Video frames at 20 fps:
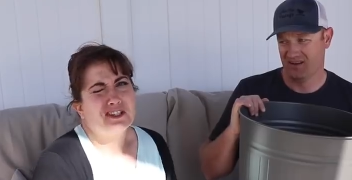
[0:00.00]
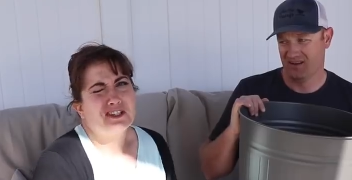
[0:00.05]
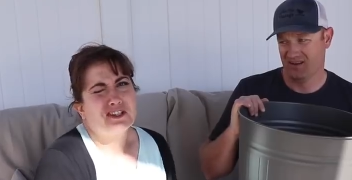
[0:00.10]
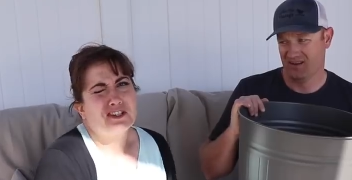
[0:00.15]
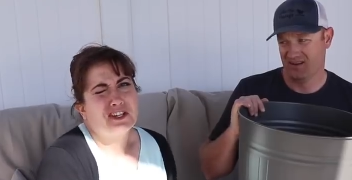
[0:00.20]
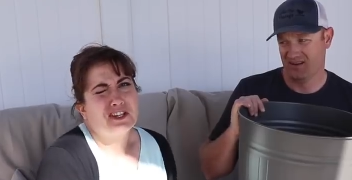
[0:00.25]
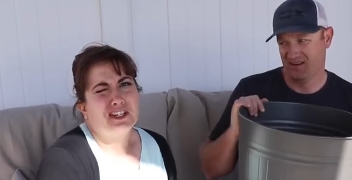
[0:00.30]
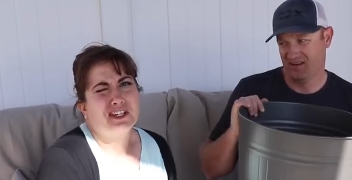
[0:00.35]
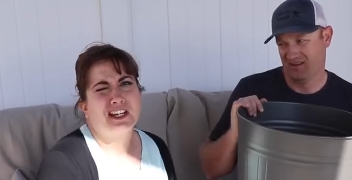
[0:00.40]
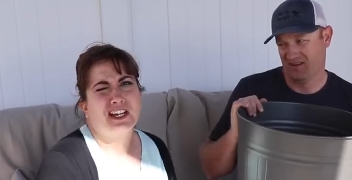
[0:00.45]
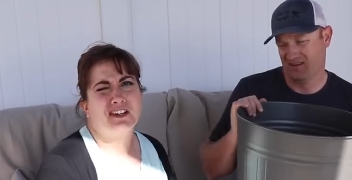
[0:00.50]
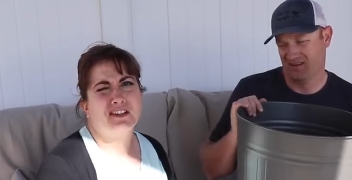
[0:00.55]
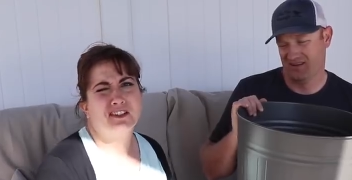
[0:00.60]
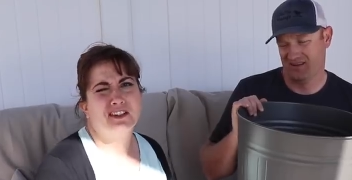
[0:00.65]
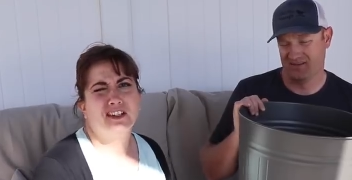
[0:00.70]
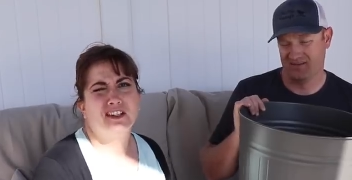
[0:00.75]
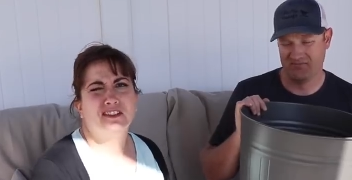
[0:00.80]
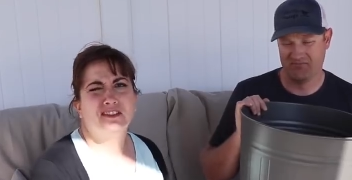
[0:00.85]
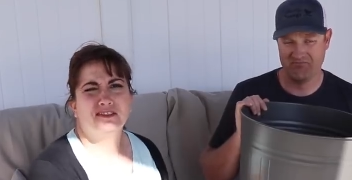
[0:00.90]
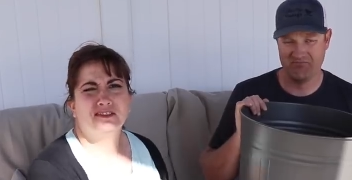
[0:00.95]
Speaker 1: Sure, I don't
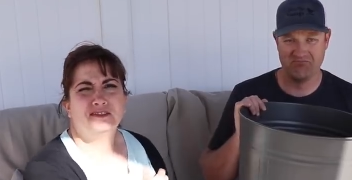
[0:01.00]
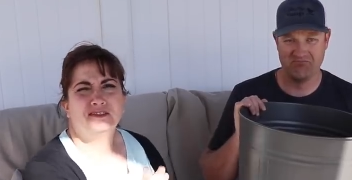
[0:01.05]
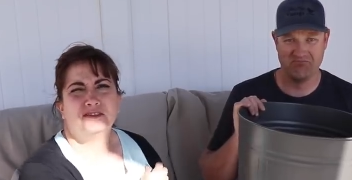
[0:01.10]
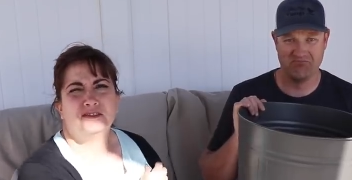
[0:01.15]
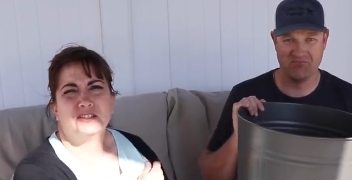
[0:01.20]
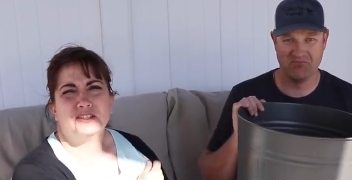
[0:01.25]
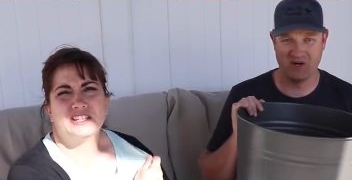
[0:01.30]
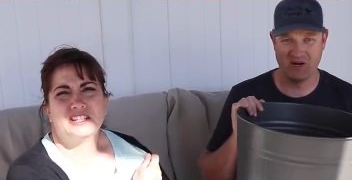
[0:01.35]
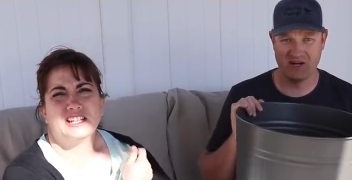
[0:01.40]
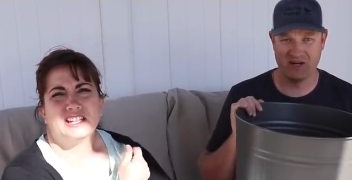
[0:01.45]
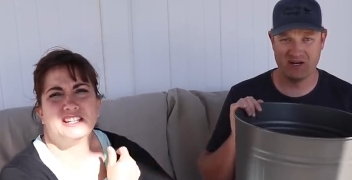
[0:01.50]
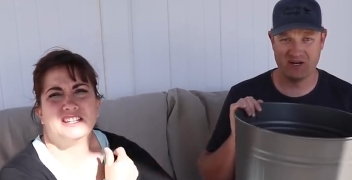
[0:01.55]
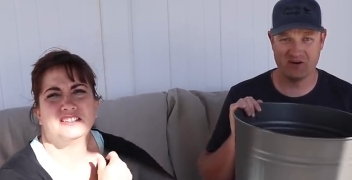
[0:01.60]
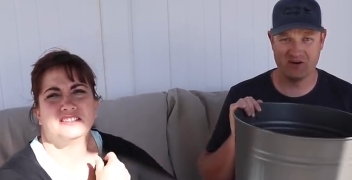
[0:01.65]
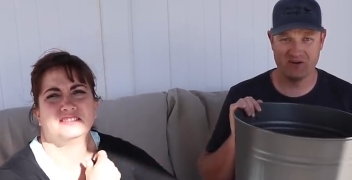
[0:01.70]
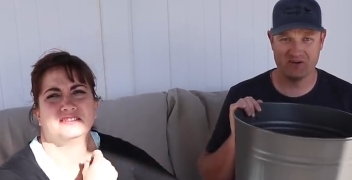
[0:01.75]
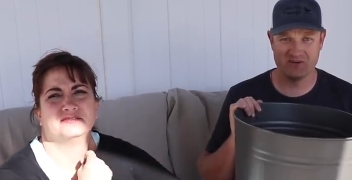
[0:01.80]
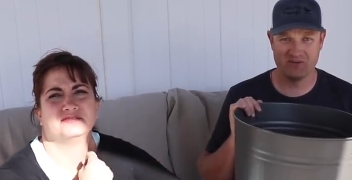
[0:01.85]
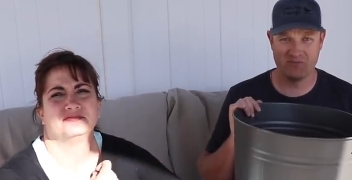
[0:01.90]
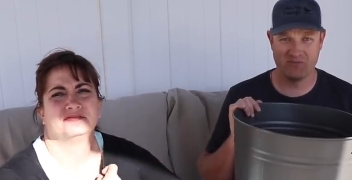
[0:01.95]
know. We'll We're see. gonna
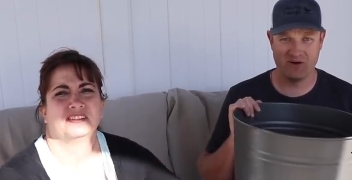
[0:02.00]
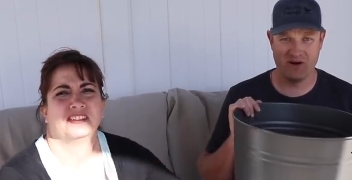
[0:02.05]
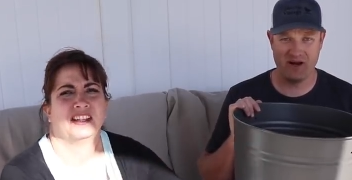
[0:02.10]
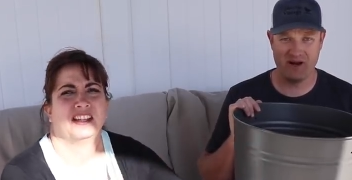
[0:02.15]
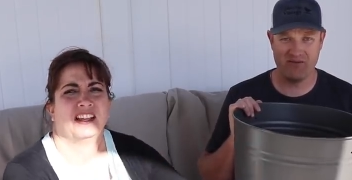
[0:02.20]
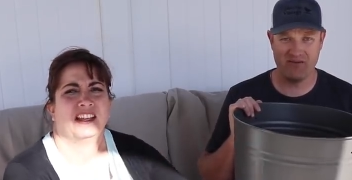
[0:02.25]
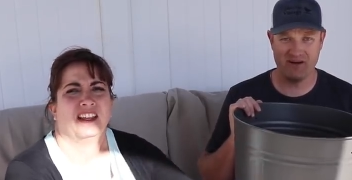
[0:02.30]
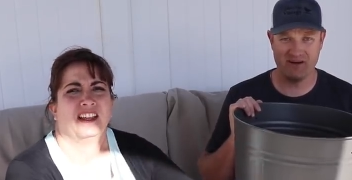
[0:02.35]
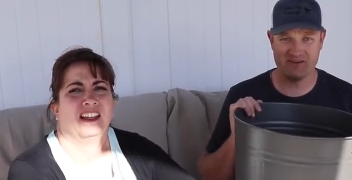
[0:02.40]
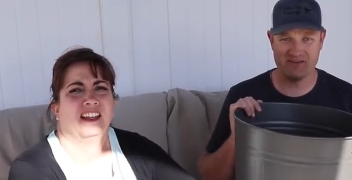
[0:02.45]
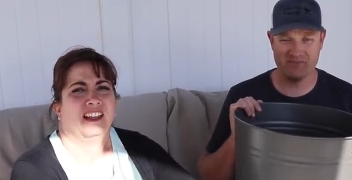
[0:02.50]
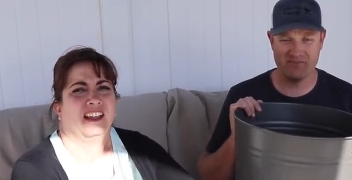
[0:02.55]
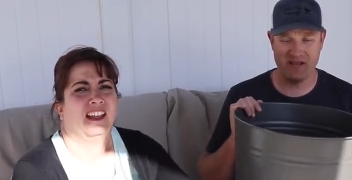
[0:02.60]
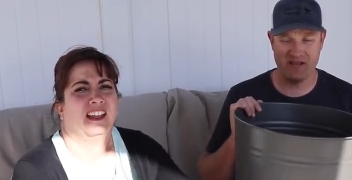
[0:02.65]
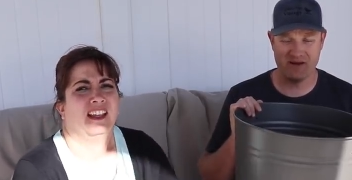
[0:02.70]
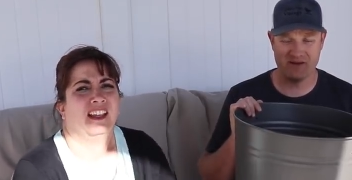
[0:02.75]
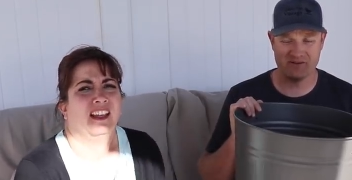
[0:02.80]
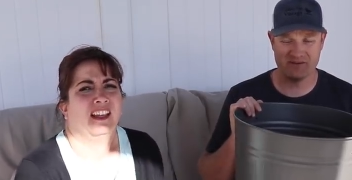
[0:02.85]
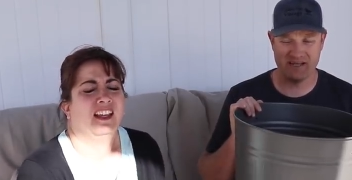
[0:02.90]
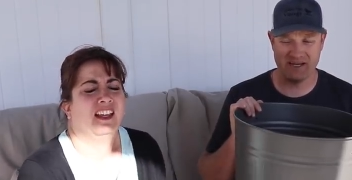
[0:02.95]
Speaker 2: grow some bright red
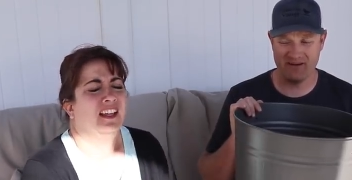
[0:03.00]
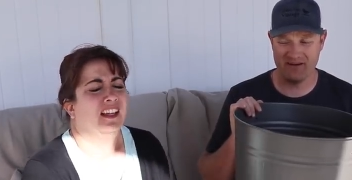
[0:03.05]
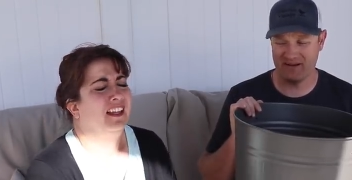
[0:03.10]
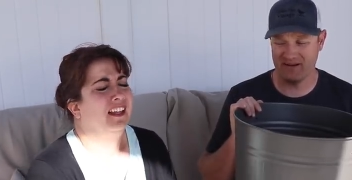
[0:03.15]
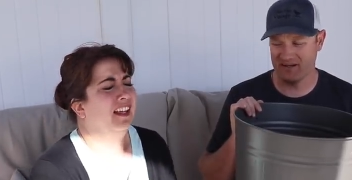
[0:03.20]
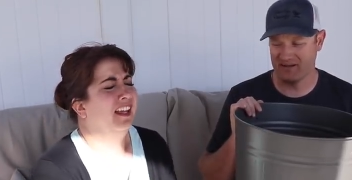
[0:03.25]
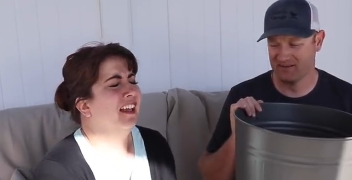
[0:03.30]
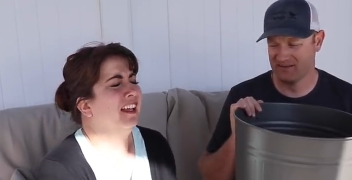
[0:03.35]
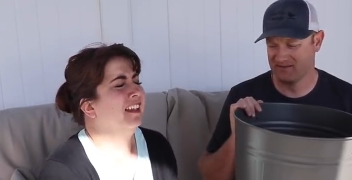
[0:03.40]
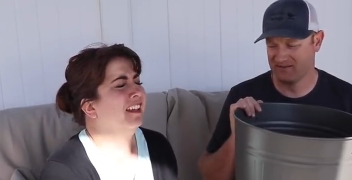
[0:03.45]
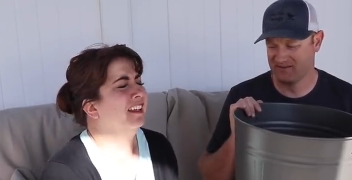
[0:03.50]
tomatoes out here.